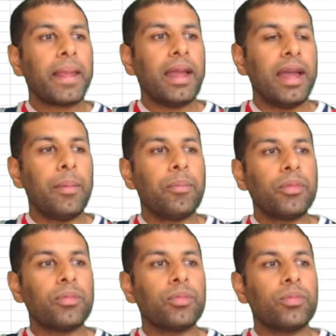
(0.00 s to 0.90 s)
Um,
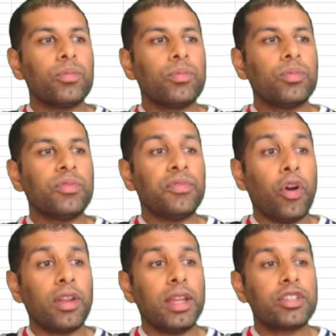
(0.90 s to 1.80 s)

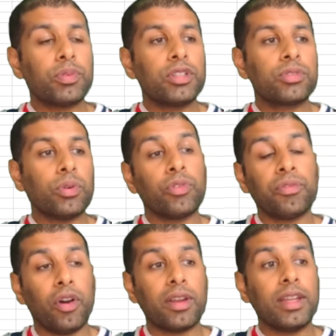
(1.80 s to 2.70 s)
finally, it's one of, or not
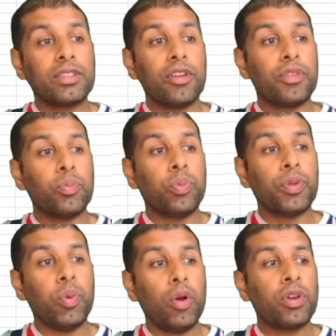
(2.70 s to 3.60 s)
finally, sorry, the, the
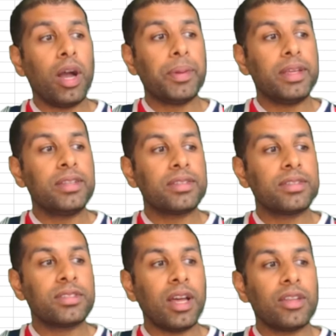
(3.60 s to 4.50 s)
World Cup is
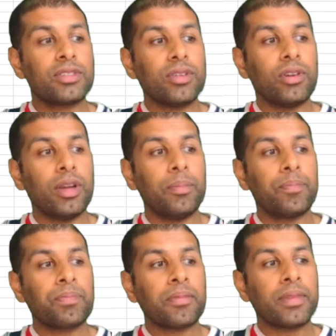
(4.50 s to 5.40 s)
starts,
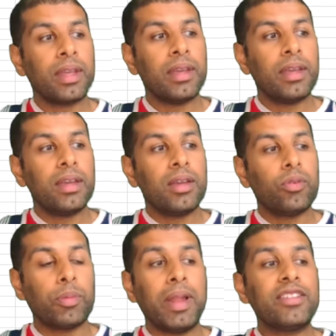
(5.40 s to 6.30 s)
um,
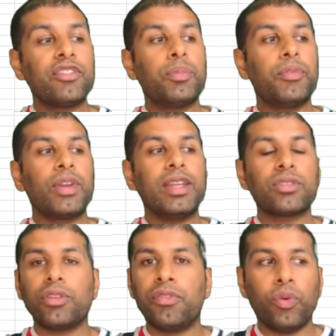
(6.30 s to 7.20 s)
the players have to be
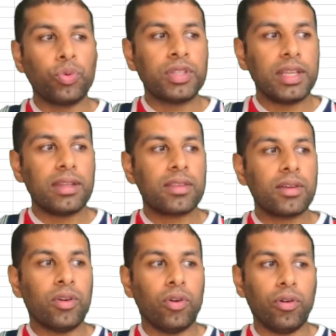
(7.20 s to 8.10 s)
released on the fourteenth
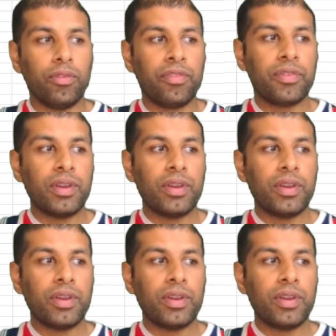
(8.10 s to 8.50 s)
of